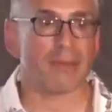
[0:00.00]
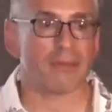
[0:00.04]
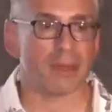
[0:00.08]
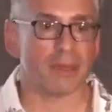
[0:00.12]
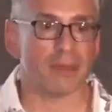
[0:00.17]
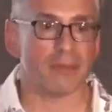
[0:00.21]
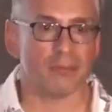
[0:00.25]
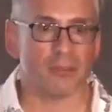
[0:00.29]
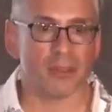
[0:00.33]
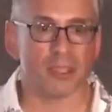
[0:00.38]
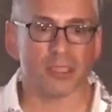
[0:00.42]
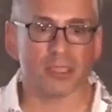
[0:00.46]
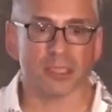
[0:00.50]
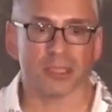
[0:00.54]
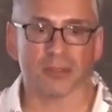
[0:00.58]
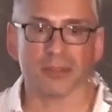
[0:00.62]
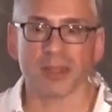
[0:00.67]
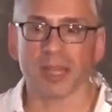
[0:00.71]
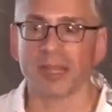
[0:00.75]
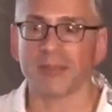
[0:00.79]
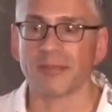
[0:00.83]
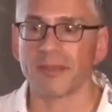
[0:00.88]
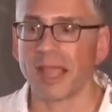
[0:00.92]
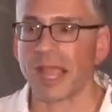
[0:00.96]
a vision of
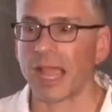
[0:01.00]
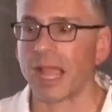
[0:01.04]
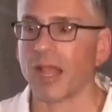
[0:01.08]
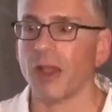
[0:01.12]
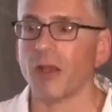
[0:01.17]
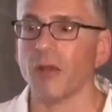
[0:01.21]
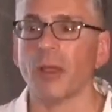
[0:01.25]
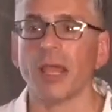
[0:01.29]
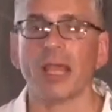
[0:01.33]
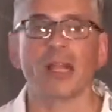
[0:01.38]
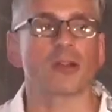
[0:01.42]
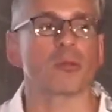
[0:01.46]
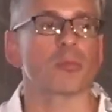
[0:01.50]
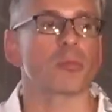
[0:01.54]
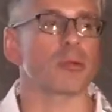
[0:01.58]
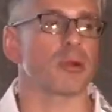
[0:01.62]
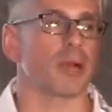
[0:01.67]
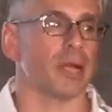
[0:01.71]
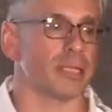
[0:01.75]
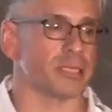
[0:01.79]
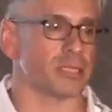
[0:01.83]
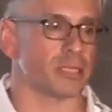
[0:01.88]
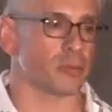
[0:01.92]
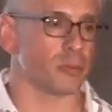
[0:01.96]
kind of how
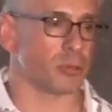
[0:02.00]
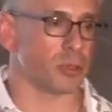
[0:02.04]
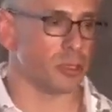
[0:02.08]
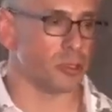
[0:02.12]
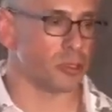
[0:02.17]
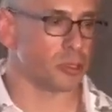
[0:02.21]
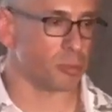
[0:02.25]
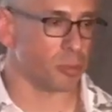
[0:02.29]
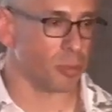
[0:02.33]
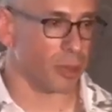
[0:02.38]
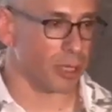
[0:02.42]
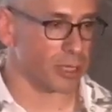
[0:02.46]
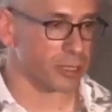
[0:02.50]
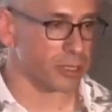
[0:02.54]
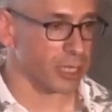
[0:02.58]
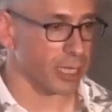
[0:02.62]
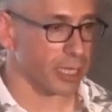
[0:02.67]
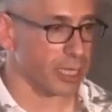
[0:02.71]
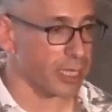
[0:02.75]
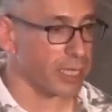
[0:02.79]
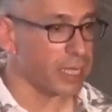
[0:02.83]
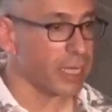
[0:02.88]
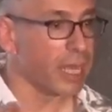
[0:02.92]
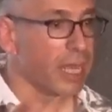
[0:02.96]
enterprises will use
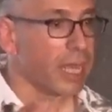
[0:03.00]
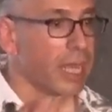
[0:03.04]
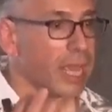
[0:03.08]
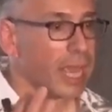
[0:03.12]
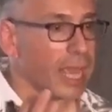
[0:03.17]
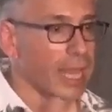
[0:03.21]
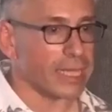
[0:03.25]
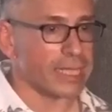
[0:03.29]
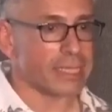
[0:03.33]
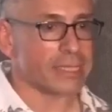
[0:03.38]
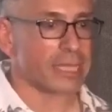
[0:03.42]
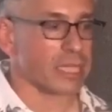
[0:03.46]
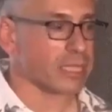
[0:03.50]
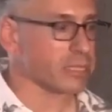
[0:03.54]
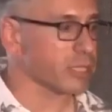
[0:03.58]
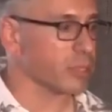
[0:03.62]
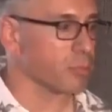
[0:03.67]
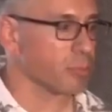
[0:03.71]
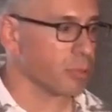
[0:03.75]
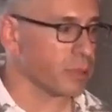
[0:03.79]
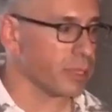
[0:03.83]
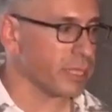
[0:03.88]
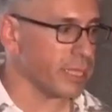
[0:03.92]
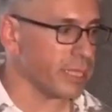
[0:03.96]
blockchain. And, and it's actually
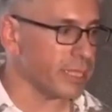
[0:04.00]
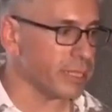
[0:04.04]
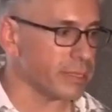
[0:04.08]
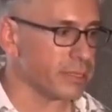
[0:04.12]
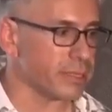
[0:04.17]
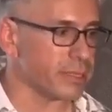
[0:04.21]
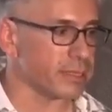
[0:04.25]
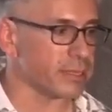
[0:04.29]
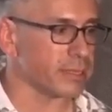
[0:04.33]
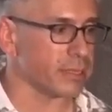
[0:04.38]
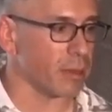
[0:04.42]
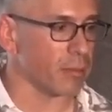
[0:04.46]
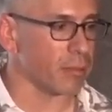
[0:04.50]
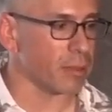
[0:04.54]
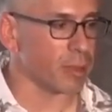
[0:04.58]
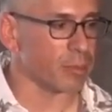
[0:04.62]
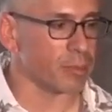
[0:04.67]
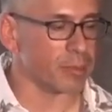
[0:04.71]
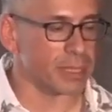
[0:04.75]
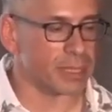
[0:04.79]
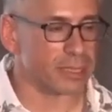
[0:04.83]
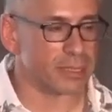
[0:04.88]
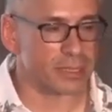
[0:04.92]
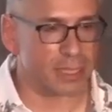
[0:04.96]
pretty easy to sum it up
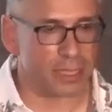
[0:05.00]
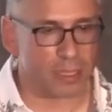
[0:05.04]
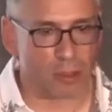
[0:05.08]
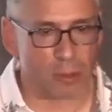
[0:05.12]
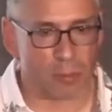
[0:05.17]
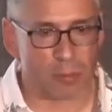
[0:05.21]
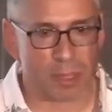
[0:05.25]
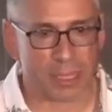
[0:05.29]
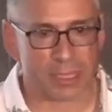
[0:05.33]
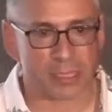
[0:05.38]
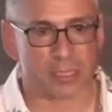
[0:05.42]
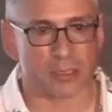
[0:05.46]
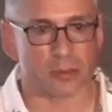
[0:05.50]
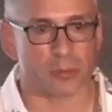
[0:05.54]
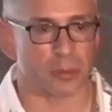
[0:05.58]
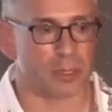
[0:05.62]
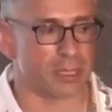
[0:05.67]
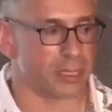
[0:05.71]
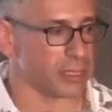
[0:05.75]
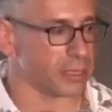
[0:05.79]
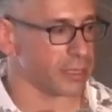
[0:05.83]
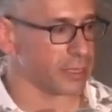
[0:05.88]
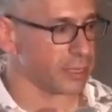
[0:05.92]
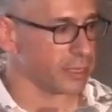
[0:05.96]
in a single message,
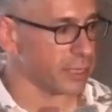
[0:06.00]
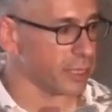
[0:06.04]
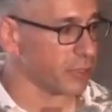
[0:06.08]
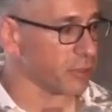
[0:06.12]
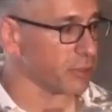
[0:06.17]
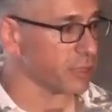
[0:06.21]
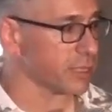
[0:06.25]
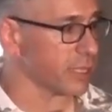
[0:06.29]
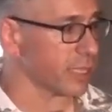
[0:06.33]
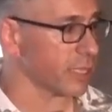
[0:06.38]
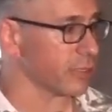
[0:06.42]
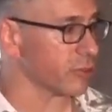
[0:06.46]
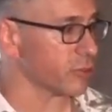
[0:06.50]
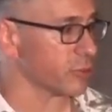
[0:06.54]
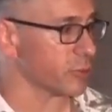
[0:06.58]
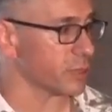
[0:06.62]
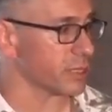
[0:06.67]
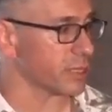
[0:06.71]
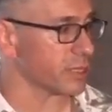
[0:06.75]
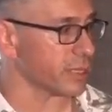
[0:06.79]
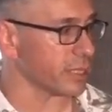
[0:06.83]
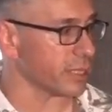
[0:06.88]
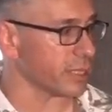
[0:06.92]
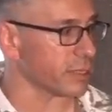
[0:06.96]
which is a single sentence, which
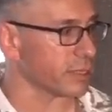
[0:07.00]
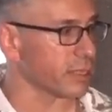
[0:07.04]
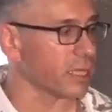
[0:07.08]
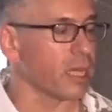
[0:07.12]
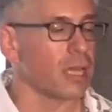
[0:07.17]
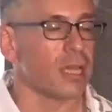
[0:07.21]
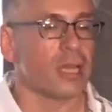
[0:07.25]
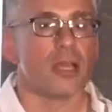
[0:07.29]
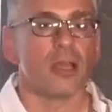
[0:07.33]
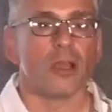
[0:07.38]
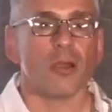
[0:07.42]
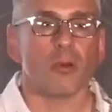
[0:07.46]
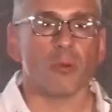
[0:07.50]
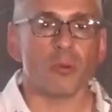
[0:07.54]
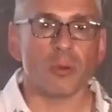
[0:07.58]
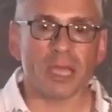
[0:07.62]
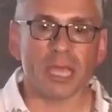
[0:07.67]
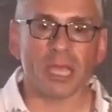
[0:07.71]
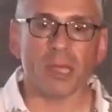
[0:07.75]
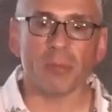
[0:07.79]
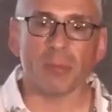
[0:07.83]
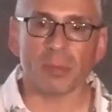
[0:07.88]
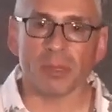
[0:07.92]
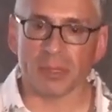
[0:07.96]
is this
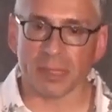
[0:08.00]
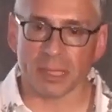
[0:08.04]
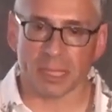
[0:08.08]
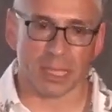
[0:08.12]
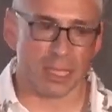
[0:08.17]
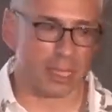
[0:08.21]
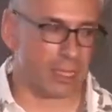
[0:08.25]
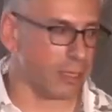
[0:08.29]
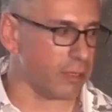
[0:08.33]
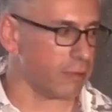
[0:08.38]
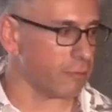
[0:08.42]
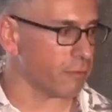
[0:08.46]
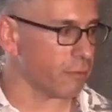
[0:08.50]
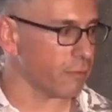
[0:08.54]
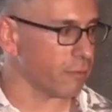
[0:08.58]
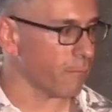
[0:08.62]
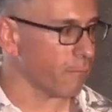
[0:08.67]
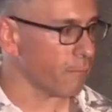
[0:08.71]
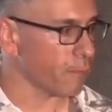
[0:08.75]
We believe